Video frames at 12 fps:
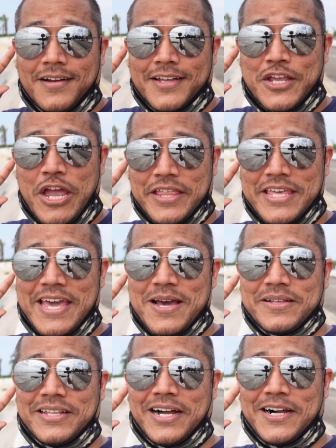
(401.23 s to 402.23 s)
You hear
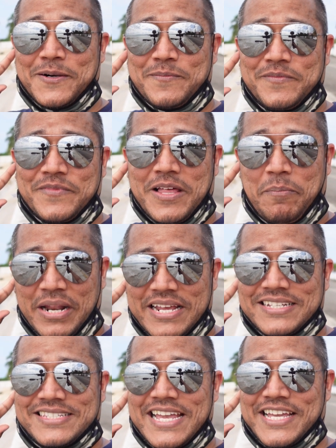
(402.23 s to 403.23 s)
the plane
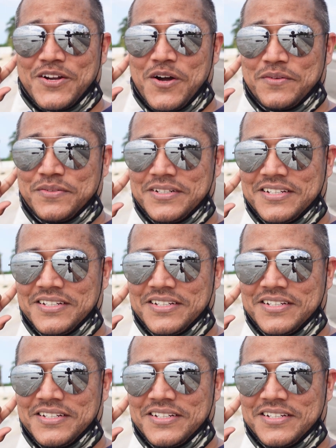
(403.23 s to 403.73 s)
is taking off.